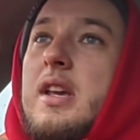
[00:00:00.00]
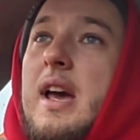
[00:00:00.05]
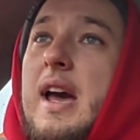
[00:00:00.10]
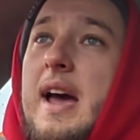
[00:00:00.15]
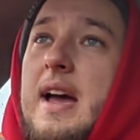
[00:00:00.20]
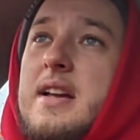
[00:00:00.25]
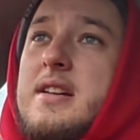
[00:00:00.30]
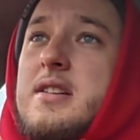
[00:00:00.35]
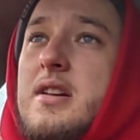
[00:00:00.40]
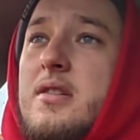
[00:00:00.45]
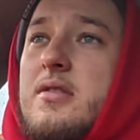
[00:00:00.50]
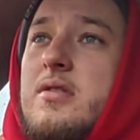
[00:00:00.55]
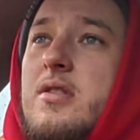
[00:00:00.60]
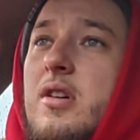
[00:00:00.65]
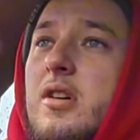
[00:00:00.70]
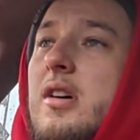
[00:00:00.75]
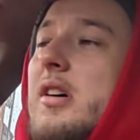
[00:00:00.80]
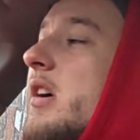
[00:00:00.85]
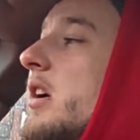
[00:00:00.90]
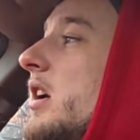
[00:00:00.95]
Yeah, so
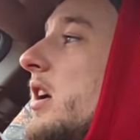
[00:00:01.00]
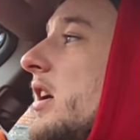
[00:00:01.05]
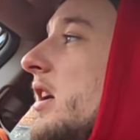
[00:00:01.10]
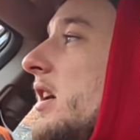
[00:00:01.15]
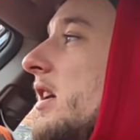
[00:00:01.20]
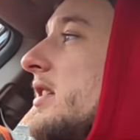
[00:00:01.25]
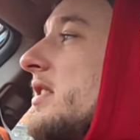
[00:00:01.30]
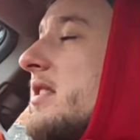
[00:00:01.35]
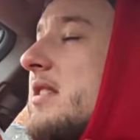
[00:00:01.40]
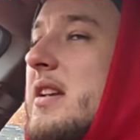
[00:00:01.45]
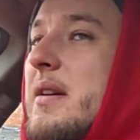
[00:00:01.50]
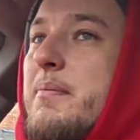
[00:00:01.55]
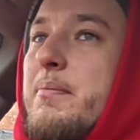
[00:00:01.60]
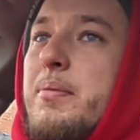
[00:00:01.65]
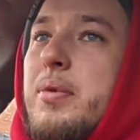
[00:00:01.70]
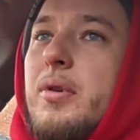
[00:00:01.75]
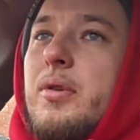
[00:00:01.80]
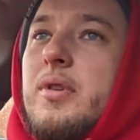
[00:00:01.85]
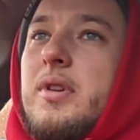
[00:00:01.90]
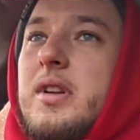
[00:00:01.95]
not a
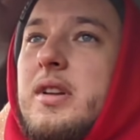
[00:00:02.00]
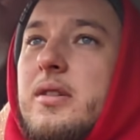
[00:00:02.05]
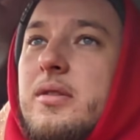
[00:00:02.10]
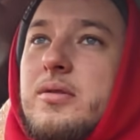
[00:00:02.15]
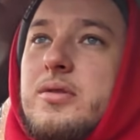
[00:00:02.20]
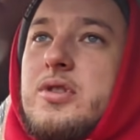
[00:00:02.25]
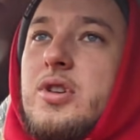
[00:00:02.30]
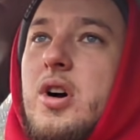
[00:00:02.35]
simple little